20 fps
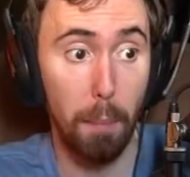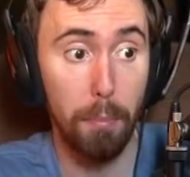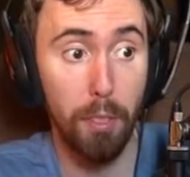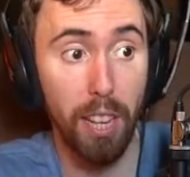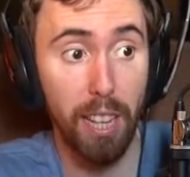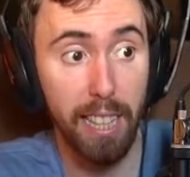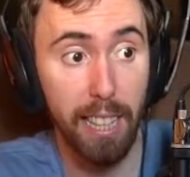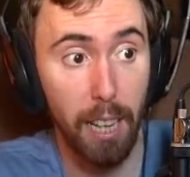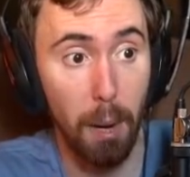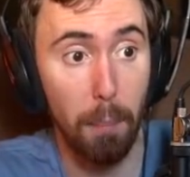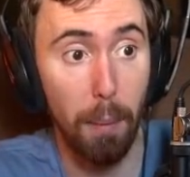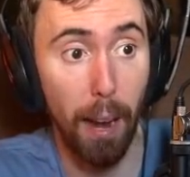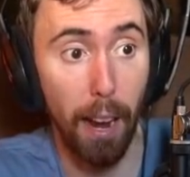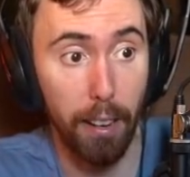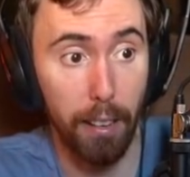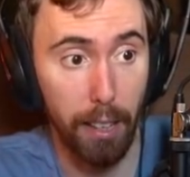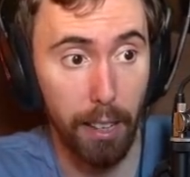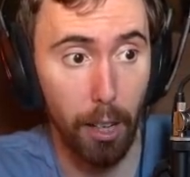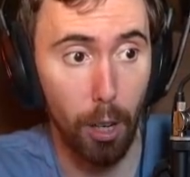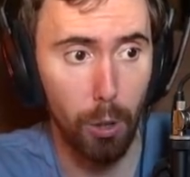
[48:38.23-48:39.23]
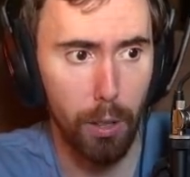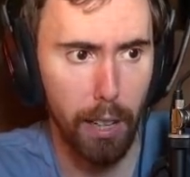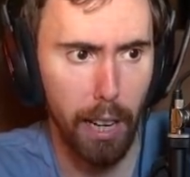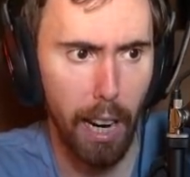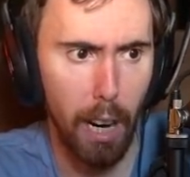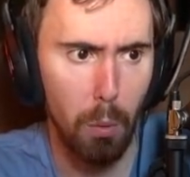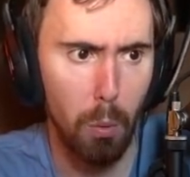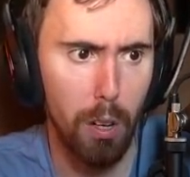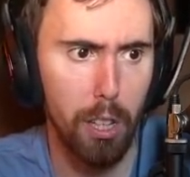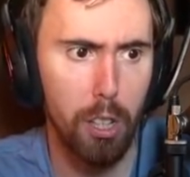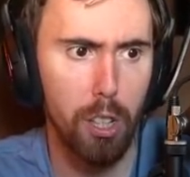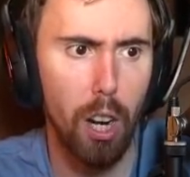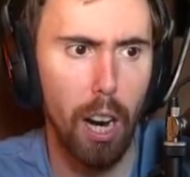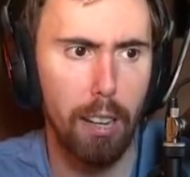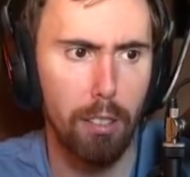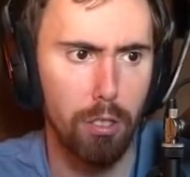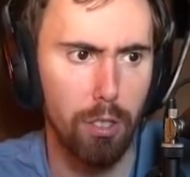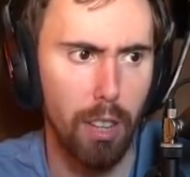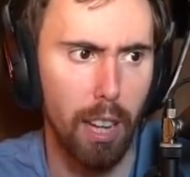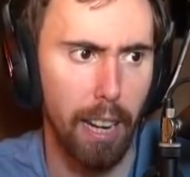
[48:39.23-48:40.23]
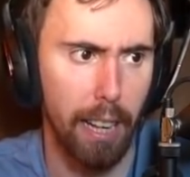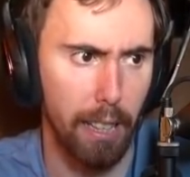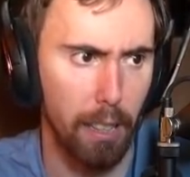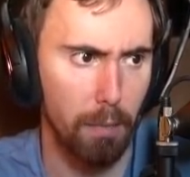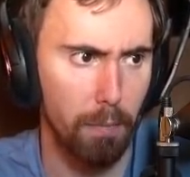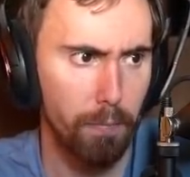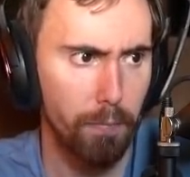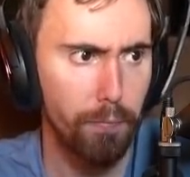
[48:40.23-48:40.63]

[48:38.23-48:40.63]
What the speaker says: I'm thinking about it. Okay, what do you guys think?